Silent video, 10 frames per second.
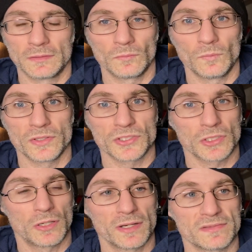which
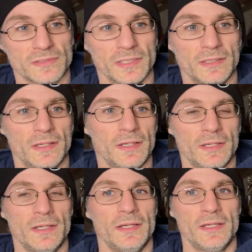honestly,
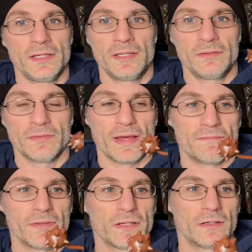for that
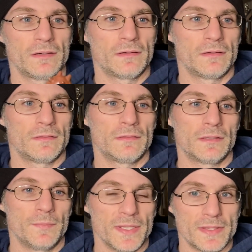figure,
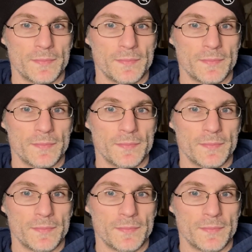I mean, they